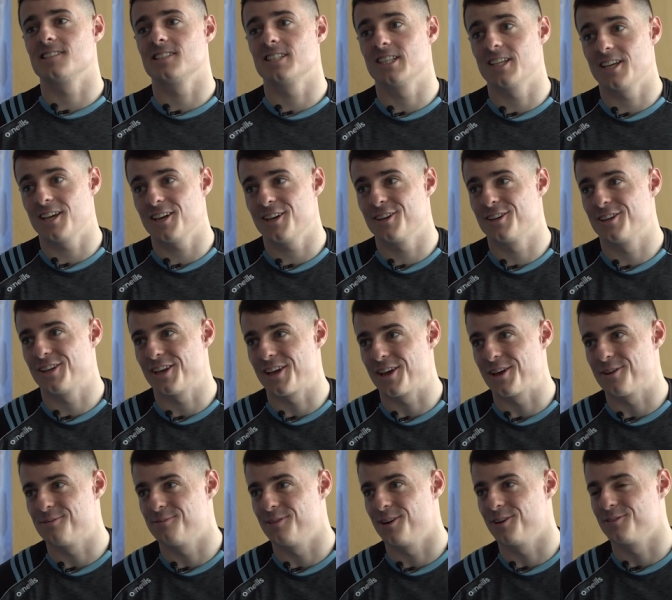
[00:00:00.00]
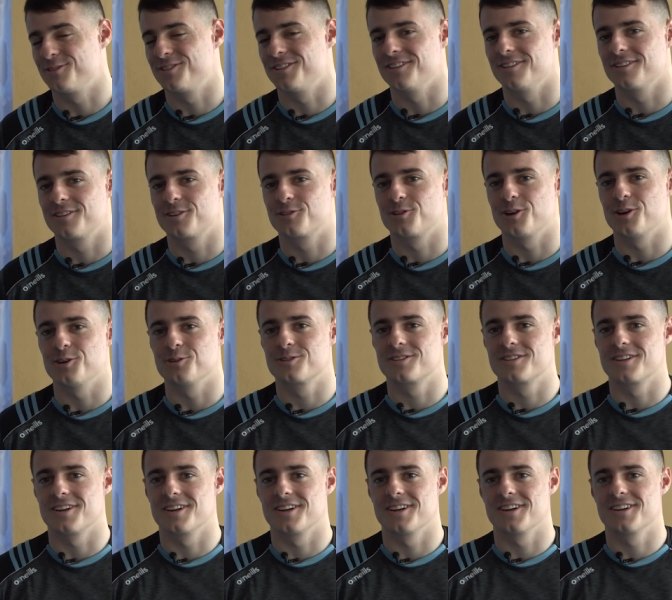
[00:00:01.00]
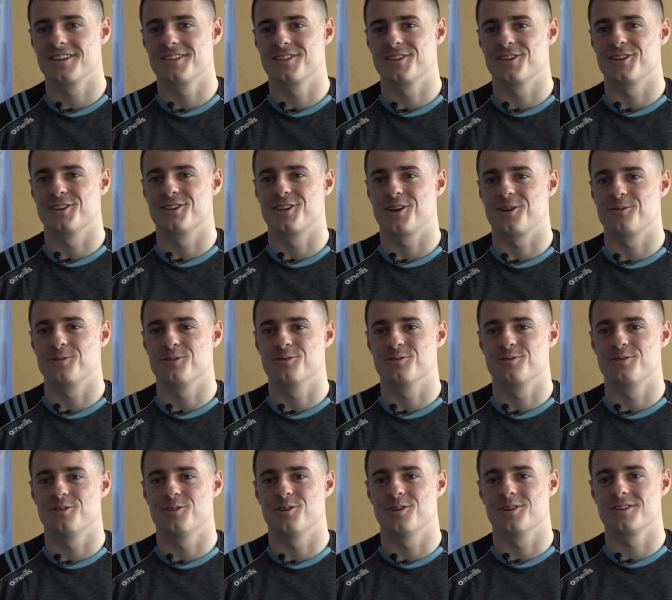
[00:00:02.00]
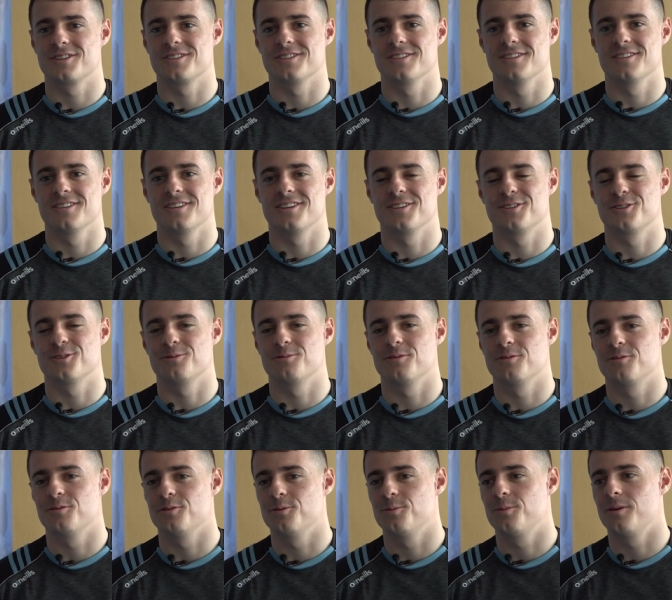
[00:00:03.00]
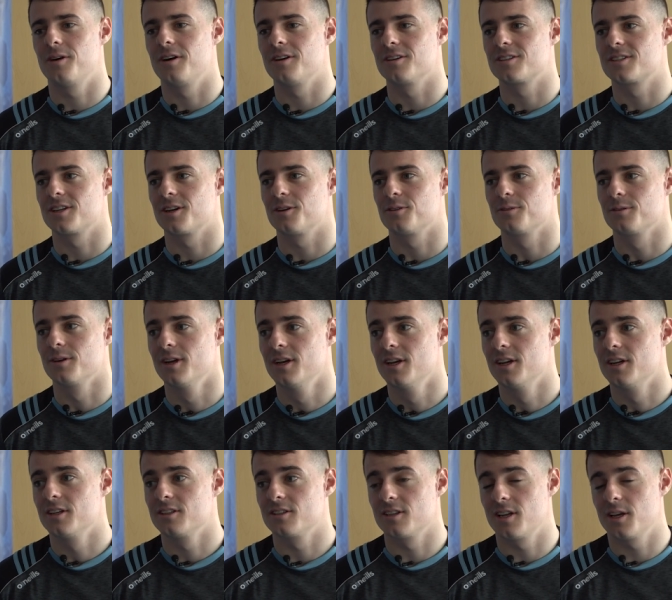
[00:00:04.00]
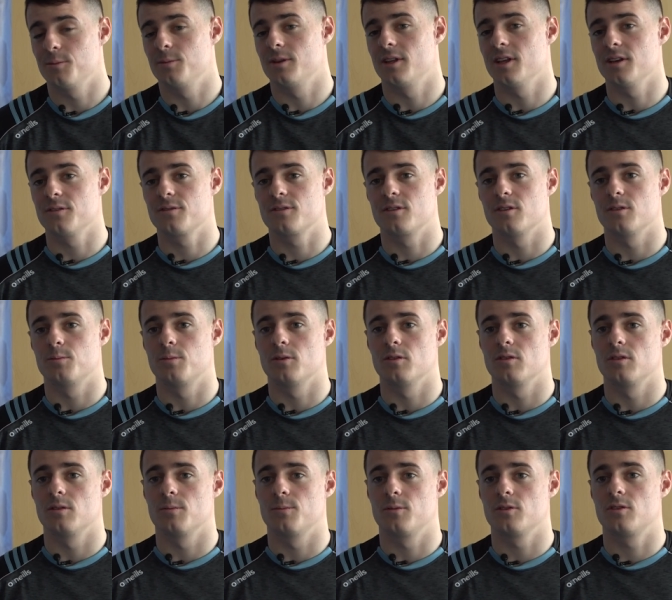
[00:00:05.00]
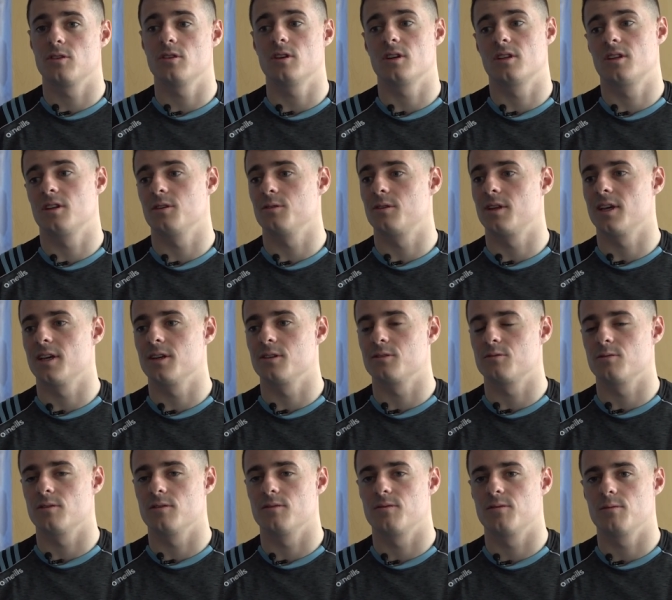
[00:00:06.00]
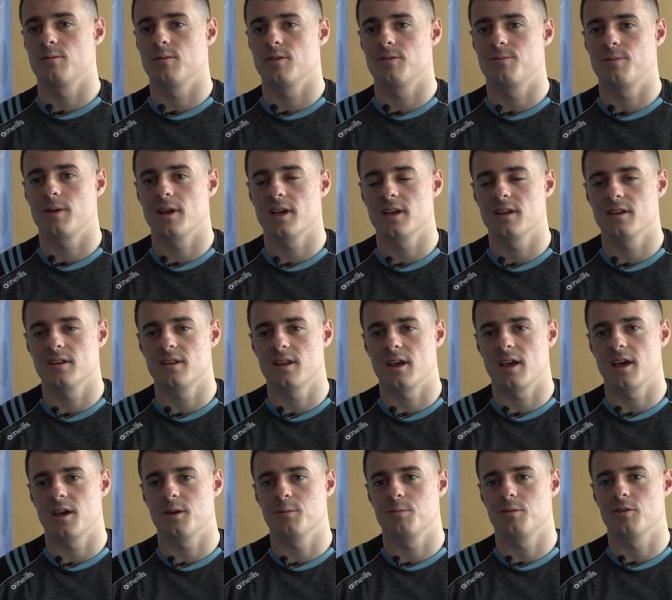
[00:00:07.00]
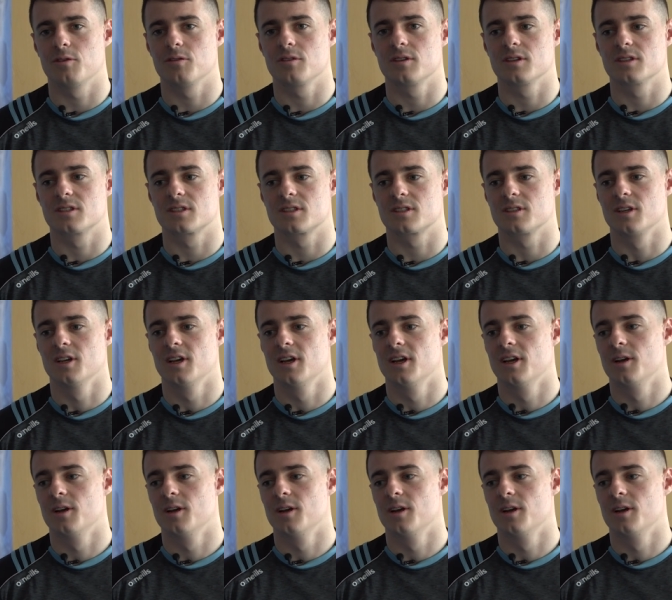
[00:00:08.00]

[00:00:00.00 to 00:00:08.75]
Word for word: Yeah, obviously Crokes, they're a dominant force in Dublin football, so they'll be difficult. But the other 2 teams, we've played Plunkett's